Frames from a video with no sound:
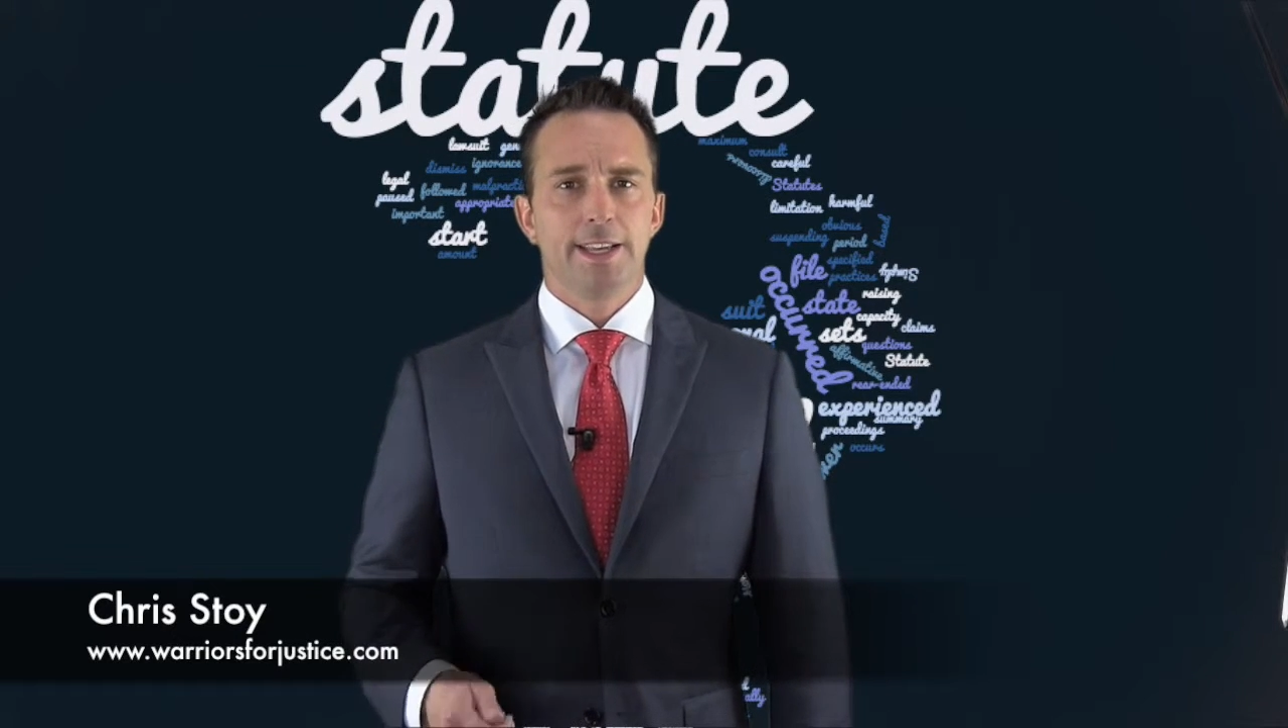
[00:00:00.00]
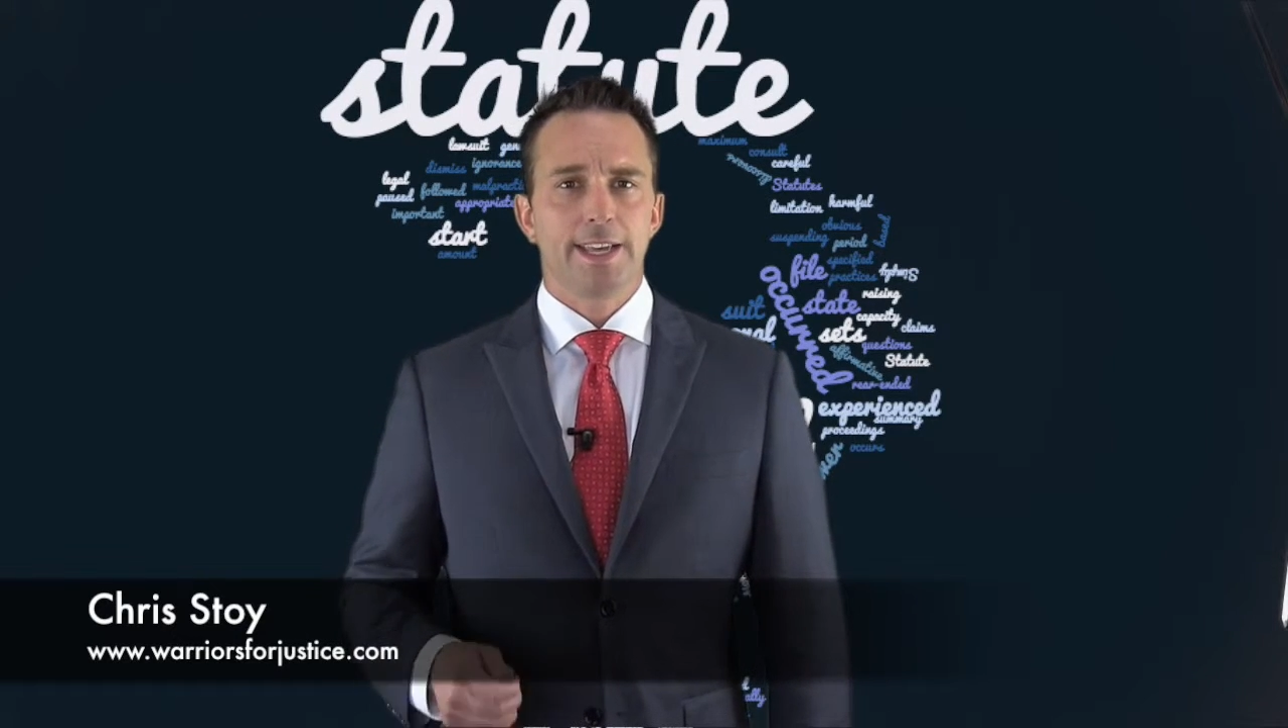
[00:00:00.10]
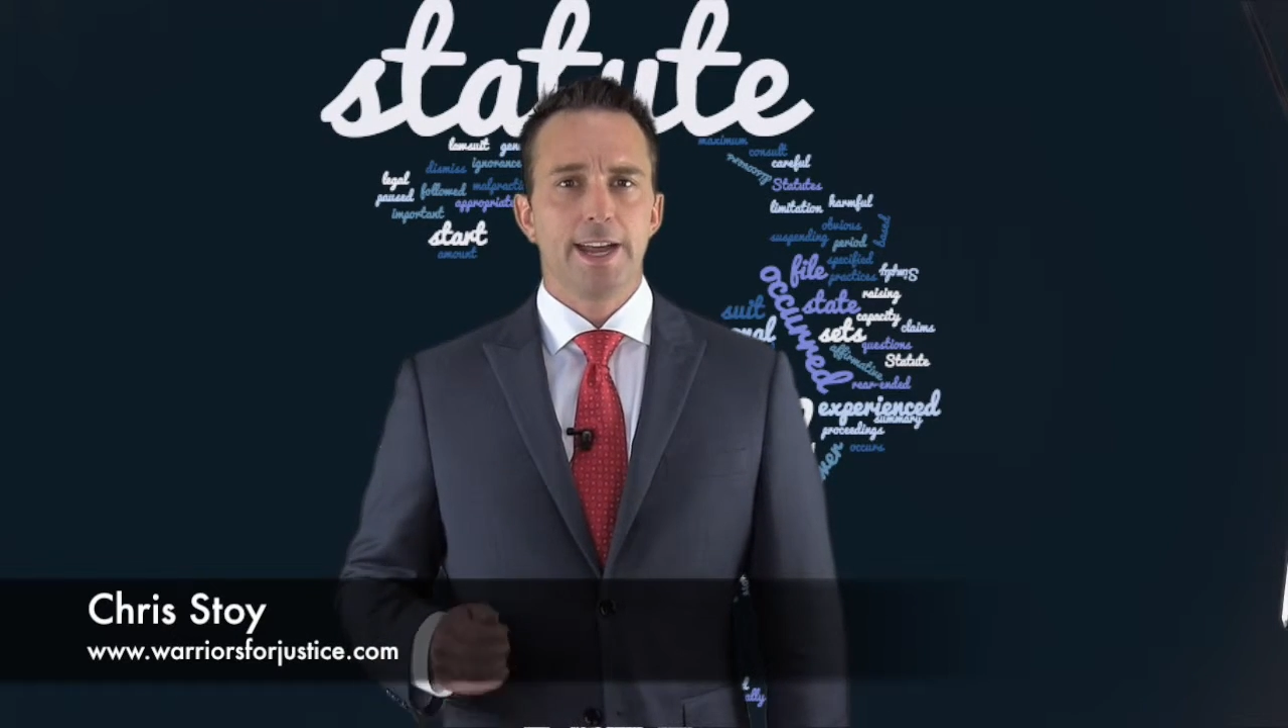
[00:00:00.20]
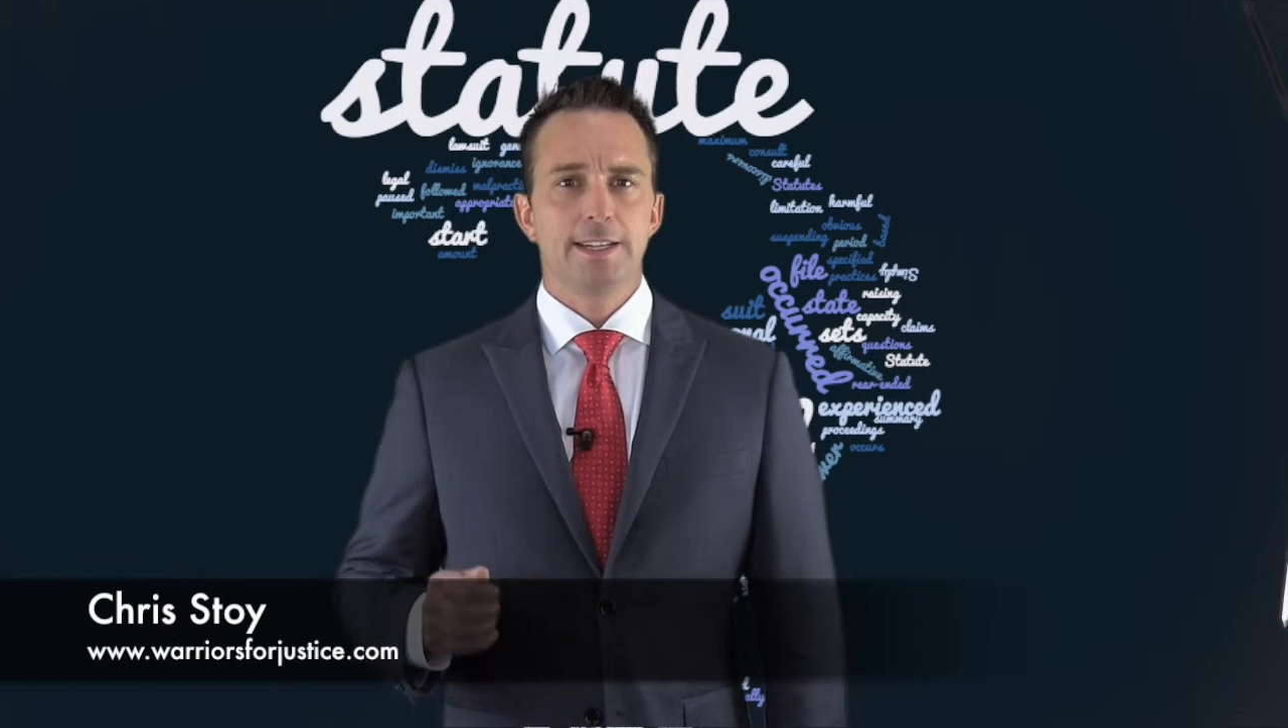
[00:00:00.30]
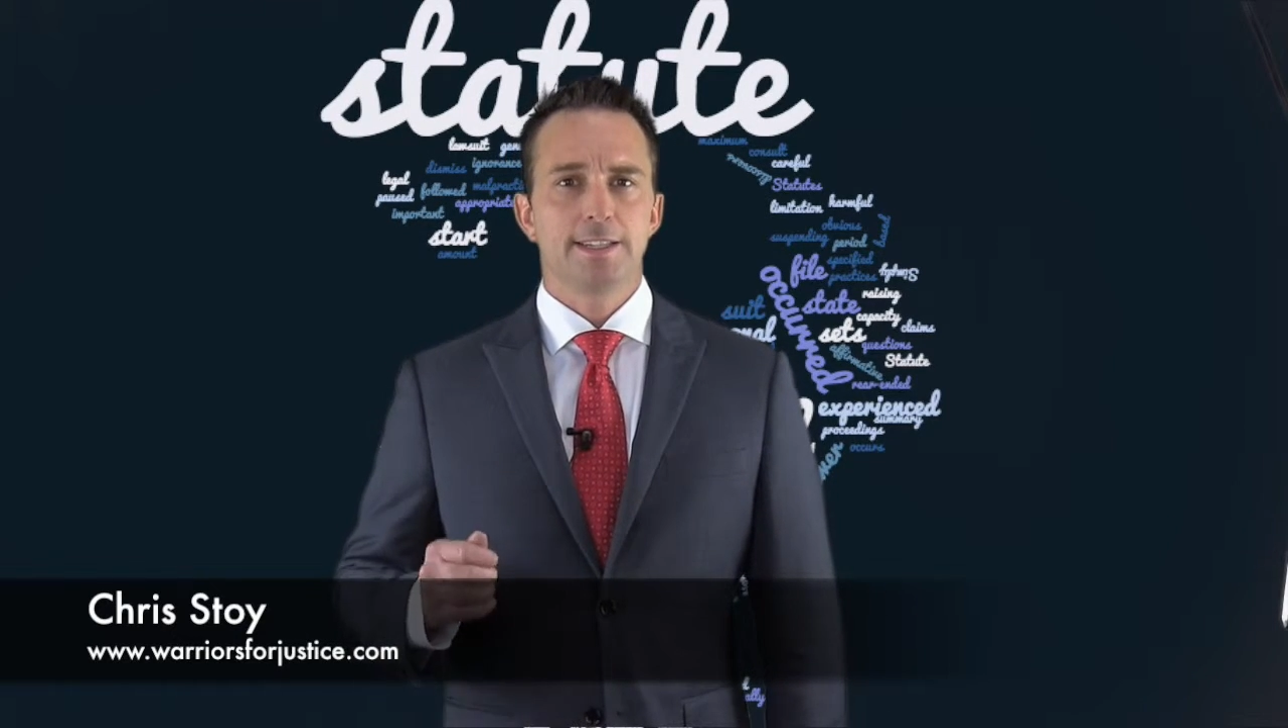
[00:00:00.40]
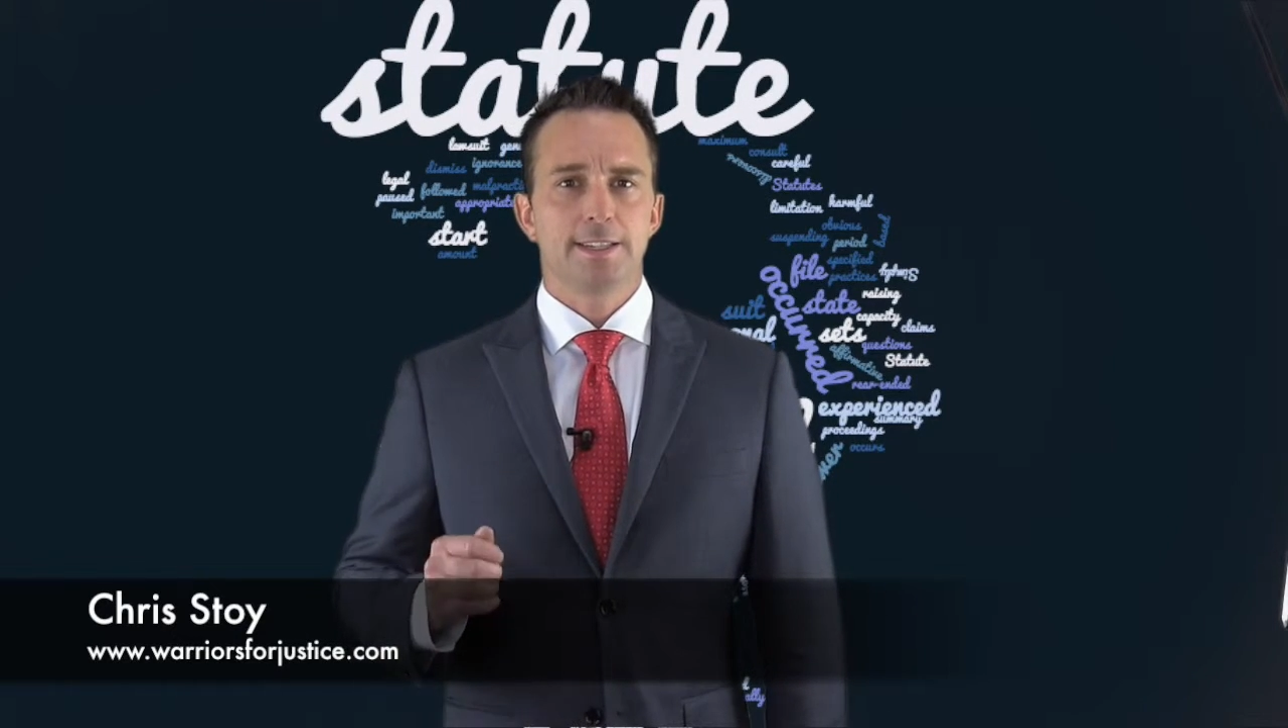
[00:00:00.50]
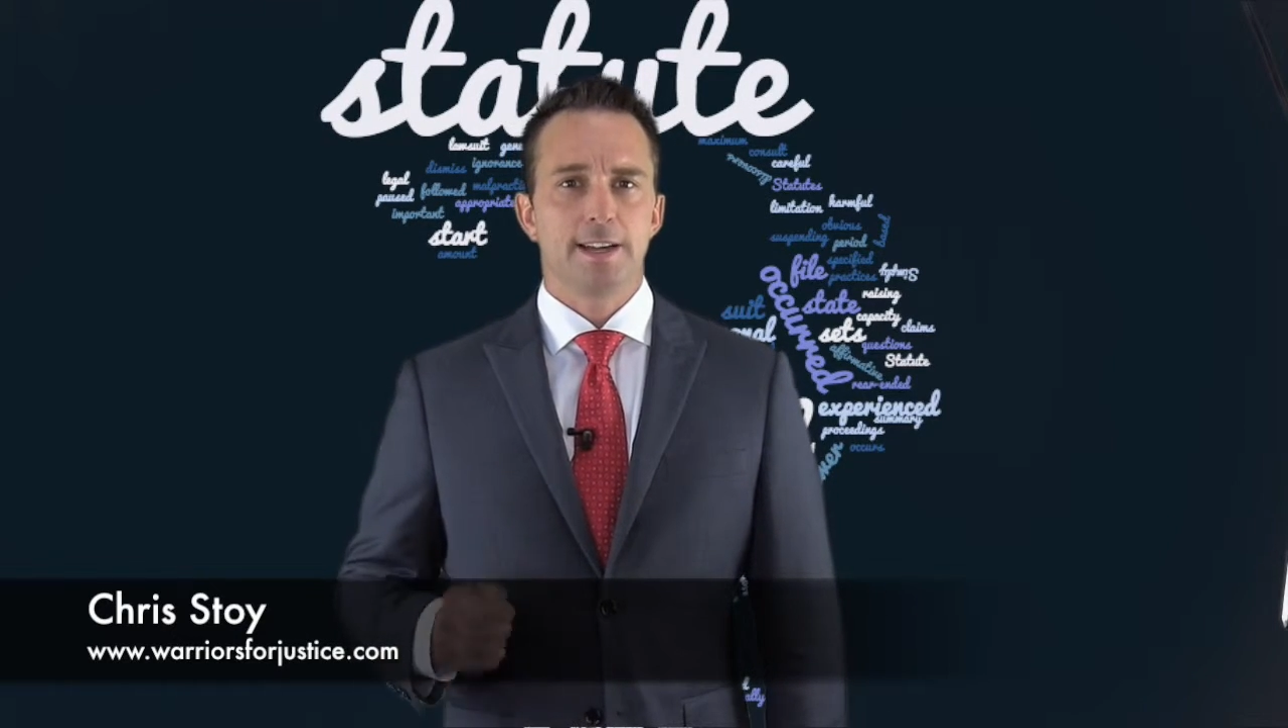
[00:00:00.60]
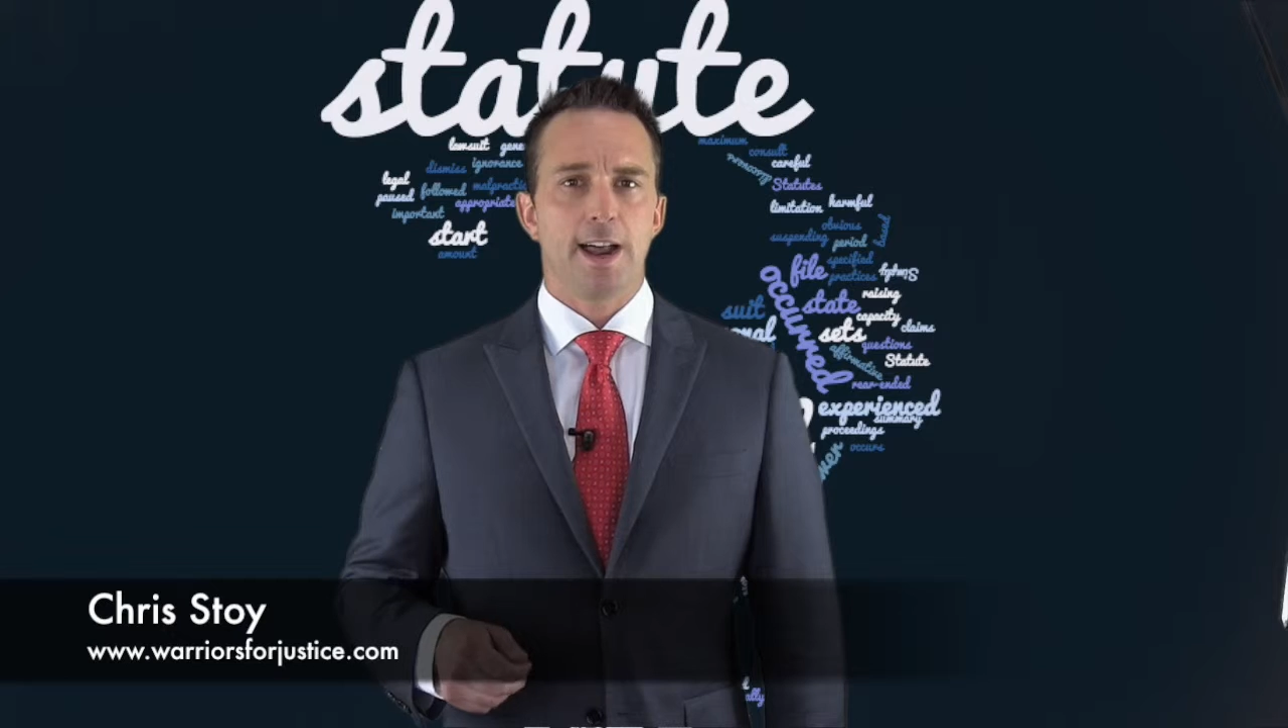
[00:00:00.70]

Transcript: the case does